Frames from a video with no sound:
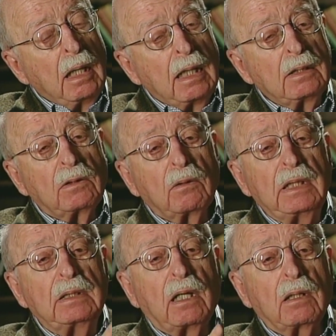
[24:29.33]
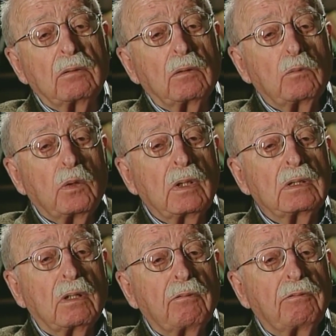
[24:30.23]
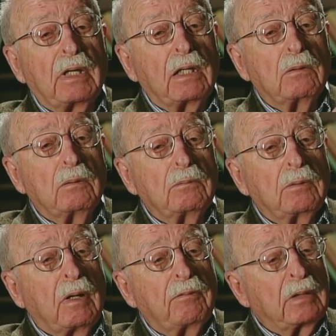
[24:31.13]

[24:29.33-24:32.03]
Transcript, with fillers: And so these other awards are fellow of, I